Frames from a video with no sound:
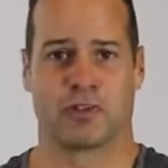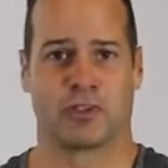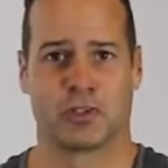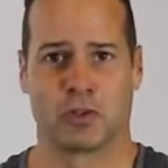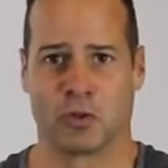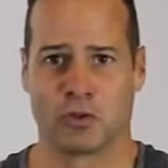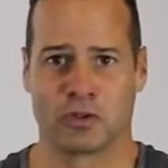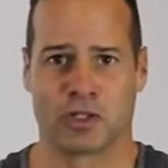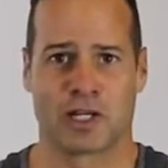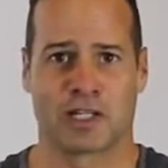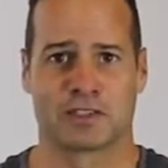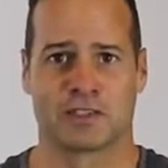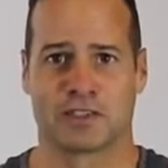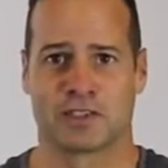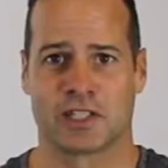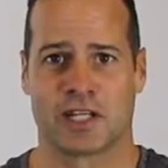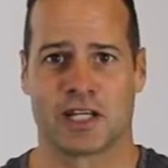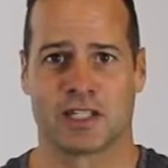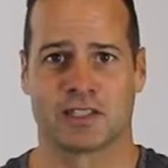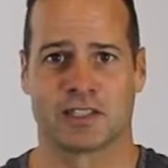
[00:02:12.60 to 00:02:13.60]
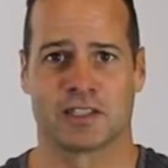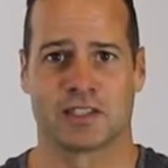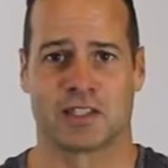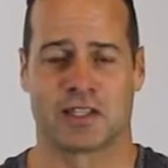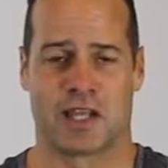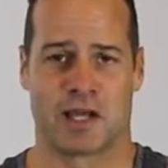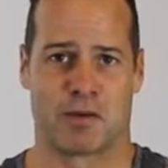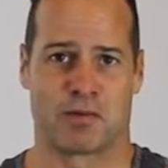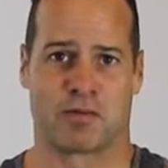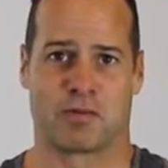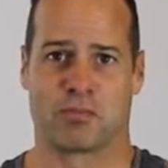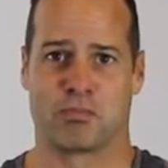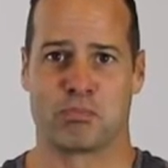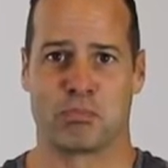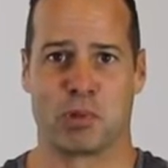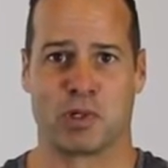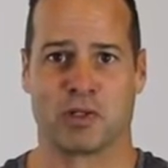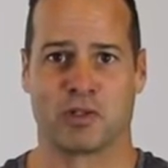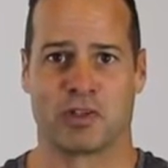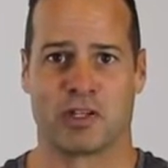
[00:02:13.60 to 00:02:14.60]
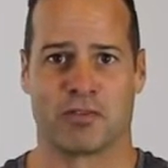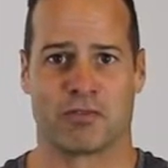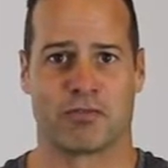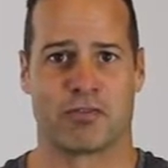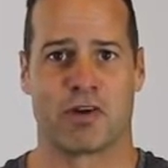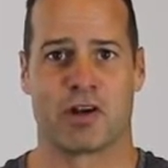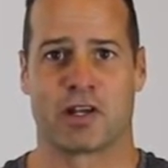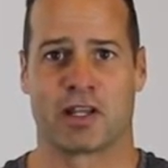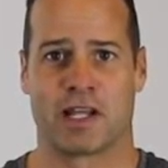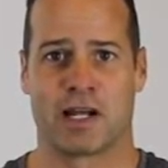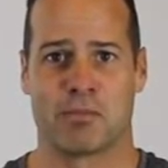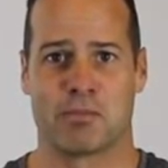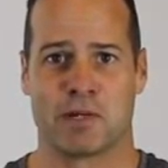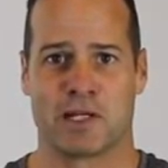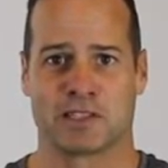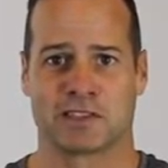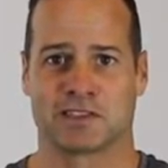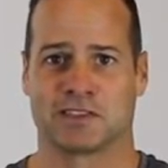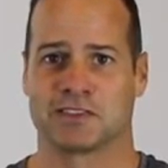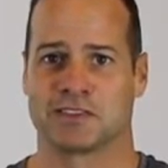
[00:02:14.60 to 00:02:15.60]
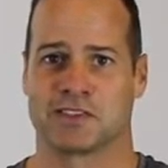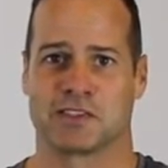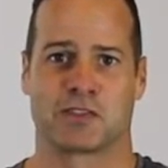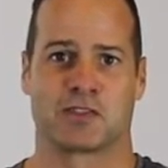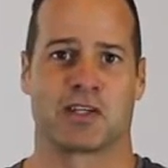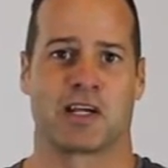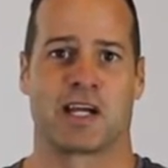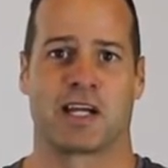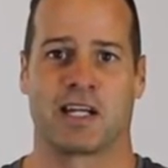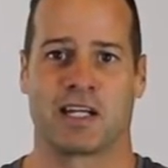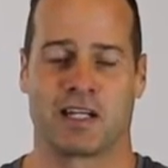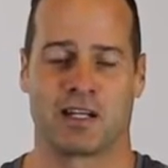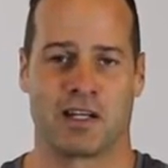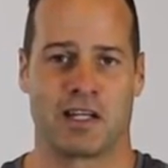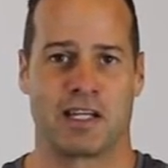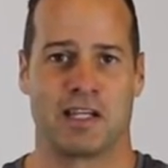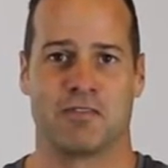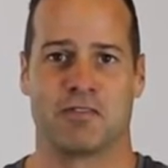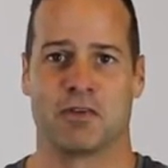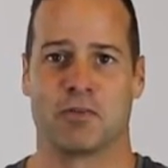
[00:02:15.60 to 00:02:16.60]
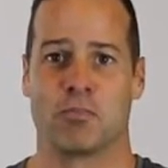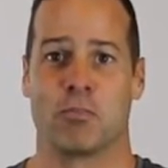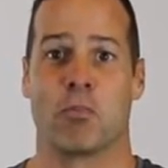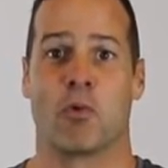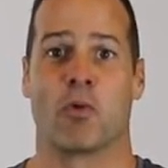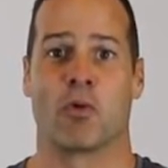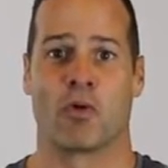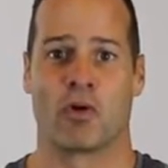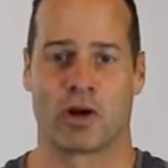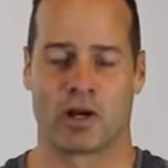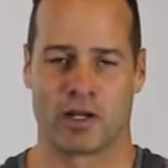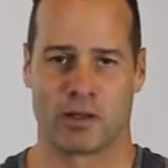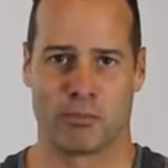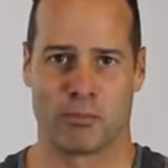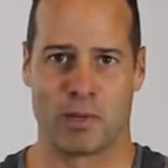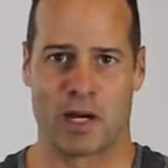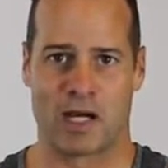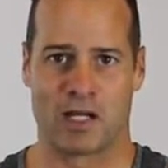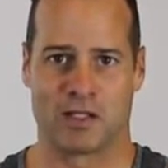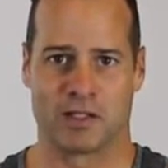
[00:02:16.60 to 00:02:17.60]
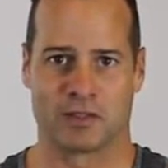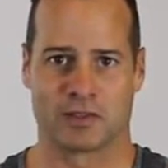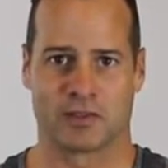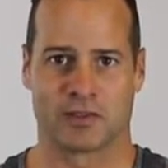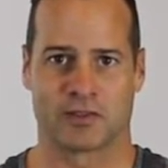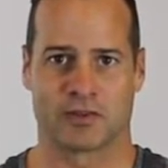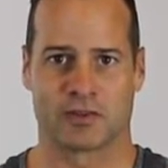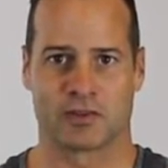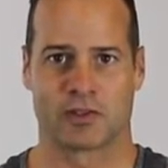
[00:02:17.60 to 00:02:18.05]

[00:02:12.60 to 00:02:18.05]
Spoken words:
shoulder exercises that build the front of that muscle, creating even more imbalance.